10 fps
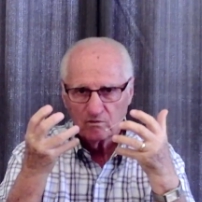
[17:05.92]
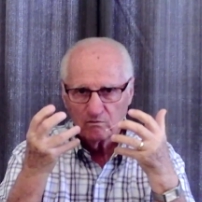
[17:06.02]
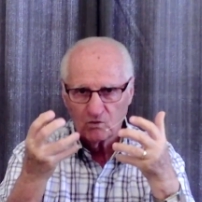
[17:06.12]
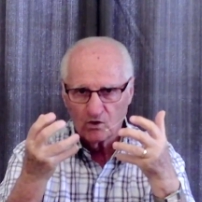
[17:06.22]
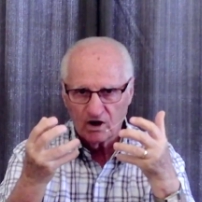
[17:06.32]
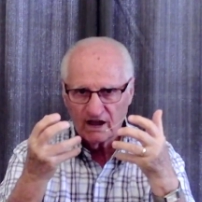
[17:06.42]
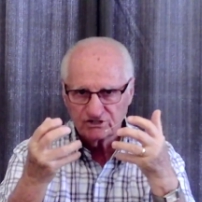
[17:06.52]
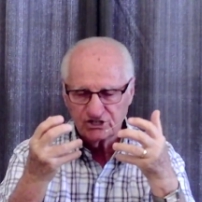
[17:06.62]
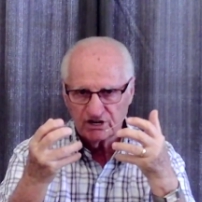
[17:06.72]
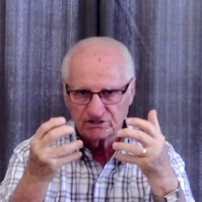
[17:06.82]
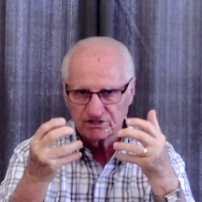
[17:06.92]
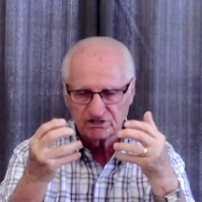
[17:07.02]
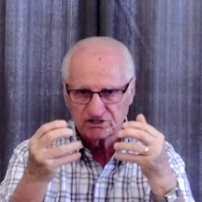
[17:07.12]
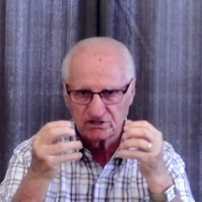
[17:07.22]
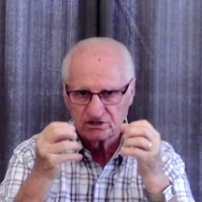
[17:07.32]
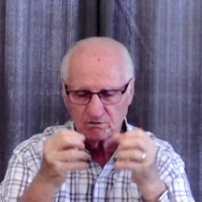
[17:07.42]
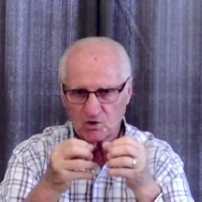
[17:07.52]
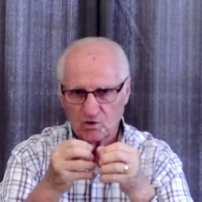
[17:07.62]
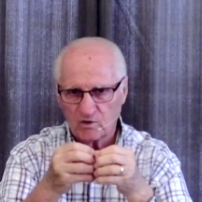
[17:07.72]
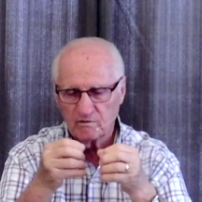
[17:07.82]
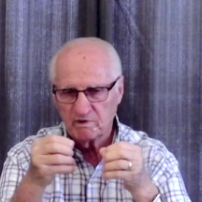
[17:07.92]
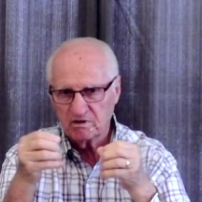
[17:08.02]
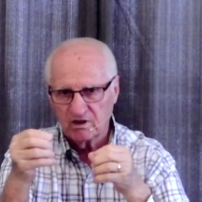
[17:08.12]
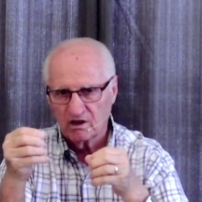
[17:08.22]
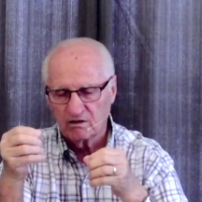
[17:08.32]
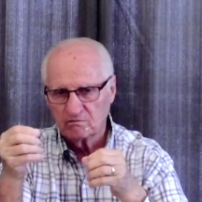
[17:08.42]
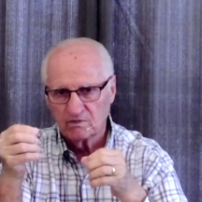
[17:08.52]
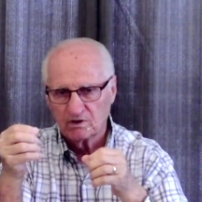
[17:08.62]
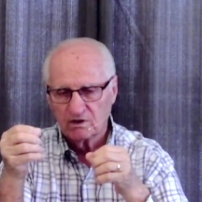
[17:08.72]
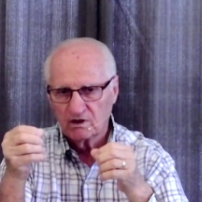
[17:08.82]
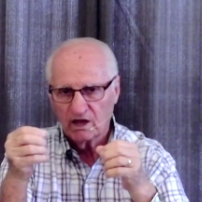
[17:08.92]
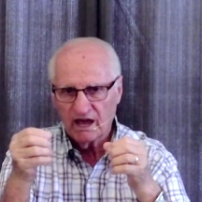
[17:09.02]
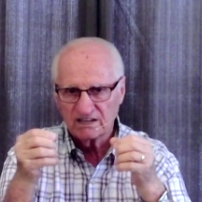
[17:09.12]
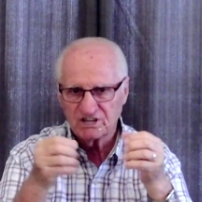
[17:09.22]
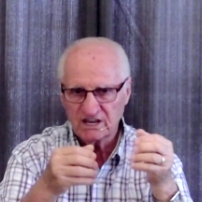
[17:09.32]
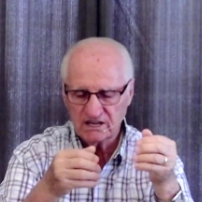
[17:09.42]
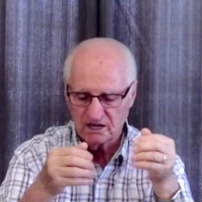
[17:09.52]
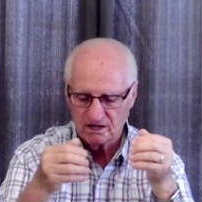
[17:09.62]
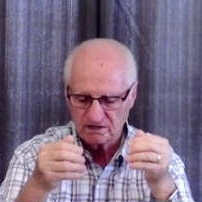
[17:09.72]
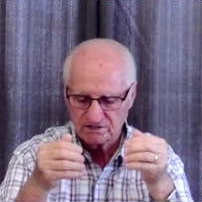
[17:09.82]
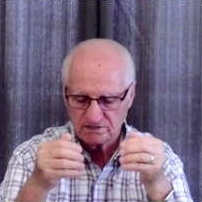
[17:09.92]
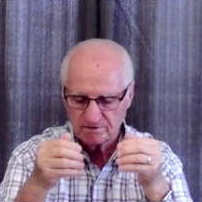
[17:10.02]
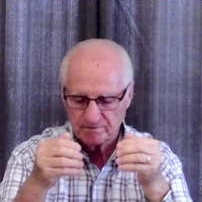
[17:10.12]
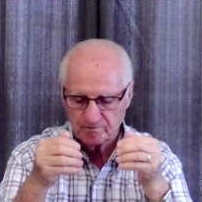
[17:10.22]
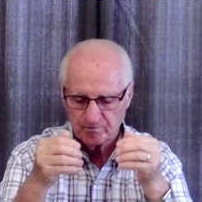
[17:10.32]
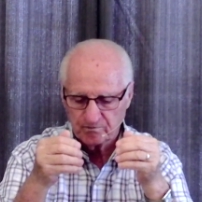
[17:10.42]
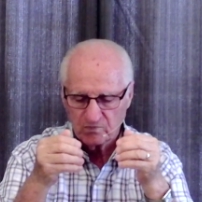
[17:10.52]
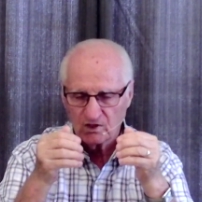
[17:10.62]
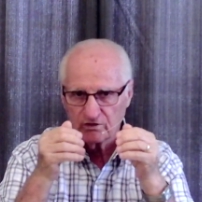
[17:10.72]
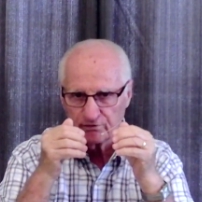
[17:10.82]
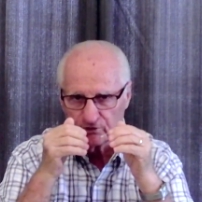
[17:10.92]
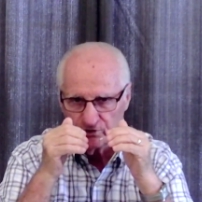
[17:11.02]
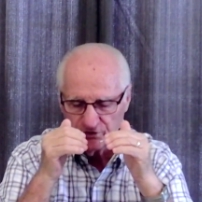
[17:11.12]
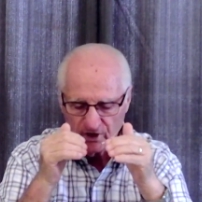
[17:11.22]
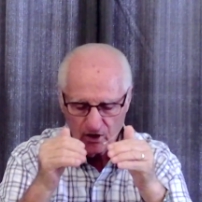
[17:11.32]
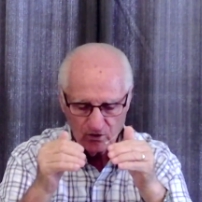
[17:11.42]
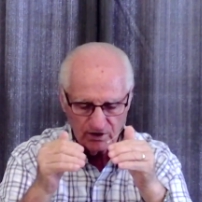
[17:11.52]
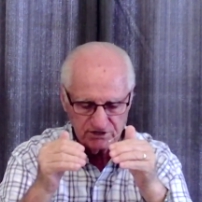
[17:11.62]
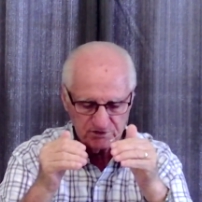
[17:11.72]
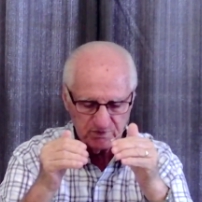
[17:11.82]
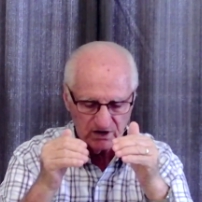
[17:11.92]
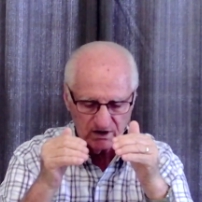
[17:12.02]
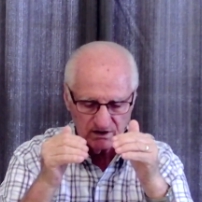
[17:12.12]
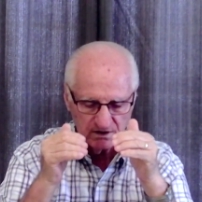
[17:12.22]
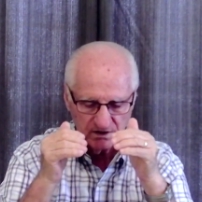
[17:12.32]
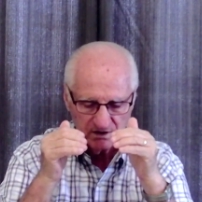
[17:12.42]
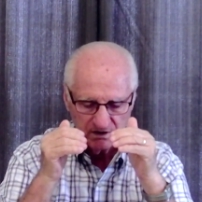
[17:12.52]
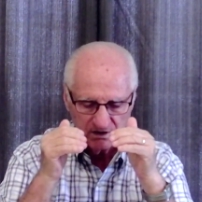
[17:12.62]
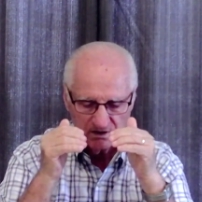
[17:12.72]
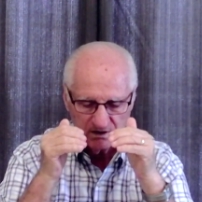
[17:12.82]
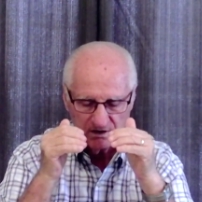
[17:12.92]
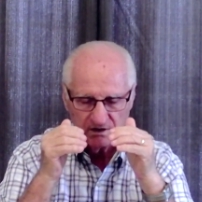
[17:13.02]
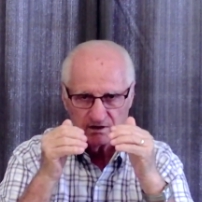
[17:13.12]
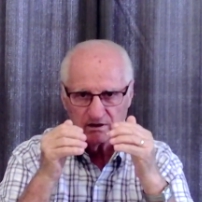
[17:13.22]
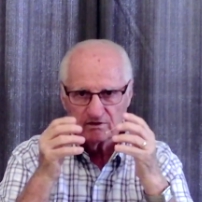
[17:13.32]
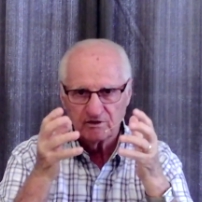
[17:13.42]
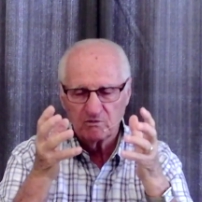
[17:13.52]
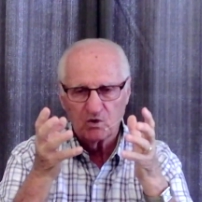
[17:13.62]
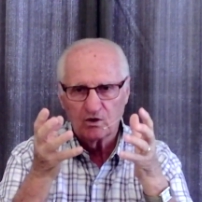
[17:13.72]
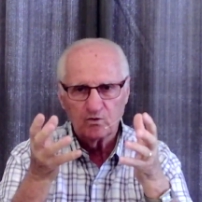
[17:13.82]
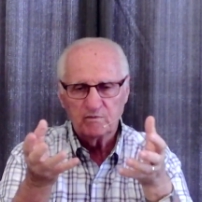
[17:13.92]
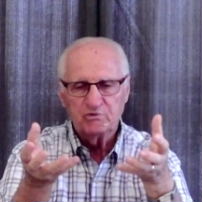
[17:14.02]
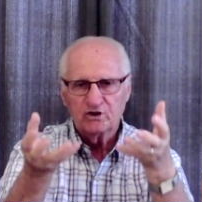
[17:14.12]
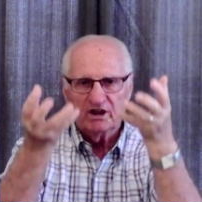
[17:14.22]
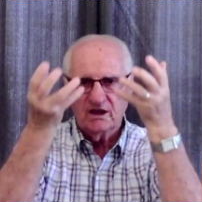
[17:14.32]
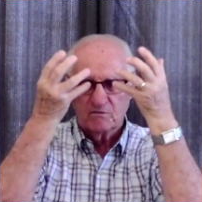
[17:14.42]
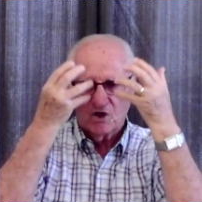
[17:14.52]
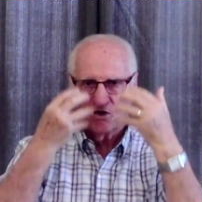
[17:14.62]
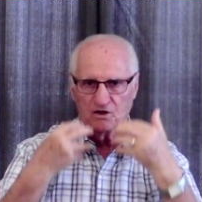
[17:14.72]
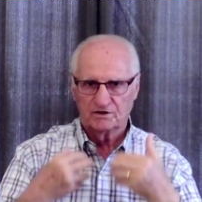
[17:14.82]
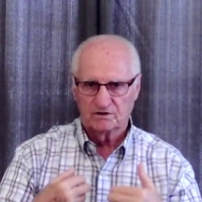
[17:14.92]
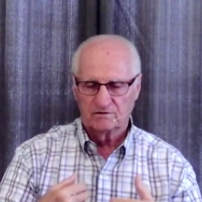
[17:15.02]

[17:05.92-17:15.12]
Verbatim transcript: more like Jesus, the more we become as he is, through the Holy Spirit, the more we put him on,